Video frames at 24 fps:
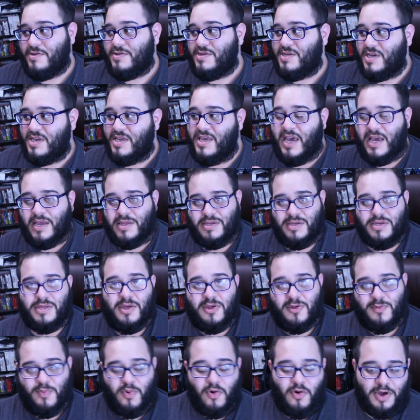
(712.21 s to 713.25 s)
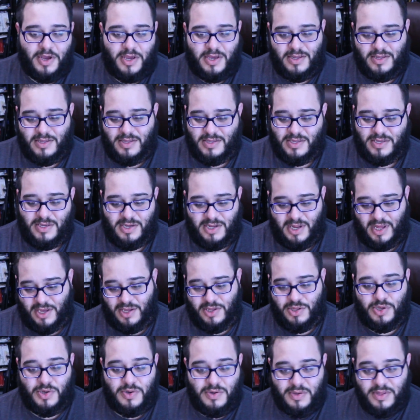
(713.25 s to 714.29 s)
to get to this point, to
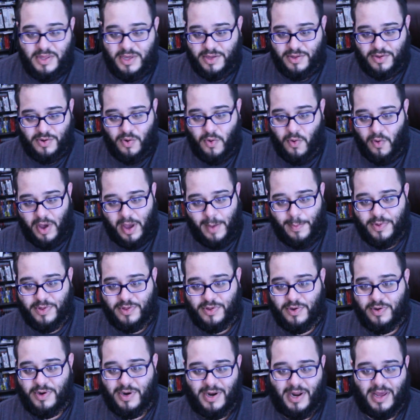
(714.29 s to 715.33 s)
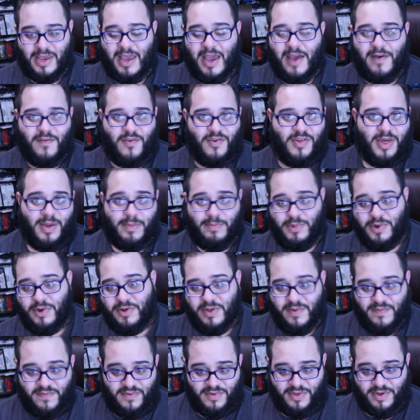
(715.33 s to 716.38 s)
like do this whole episode and like have all that
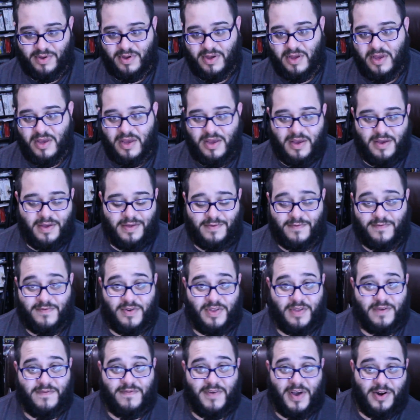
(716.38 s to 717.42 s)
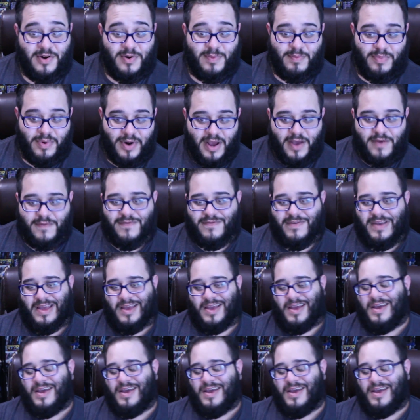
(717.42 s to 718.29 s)
build up for the for the final breath.